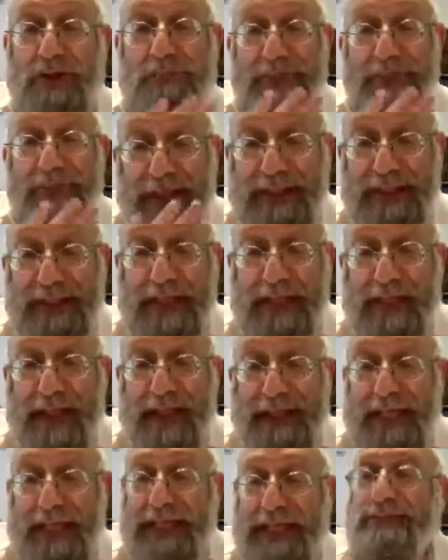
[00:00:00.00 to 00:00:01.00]
place.
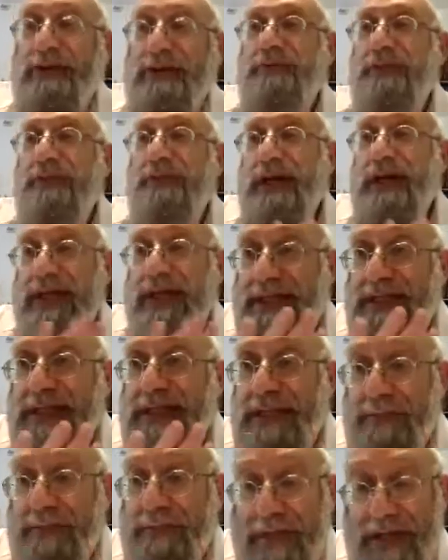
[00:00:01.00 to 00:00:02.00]
That's Rav
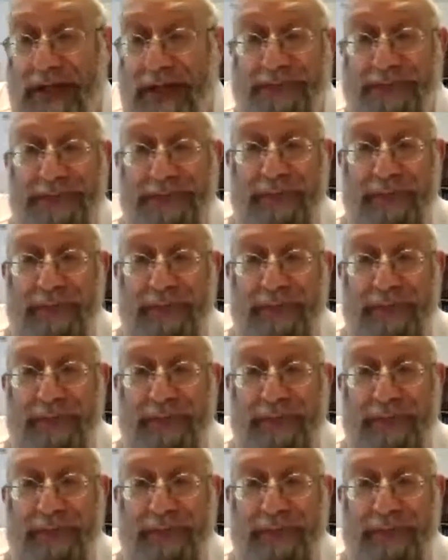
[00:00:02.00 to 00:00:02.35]
Chisda's opinion.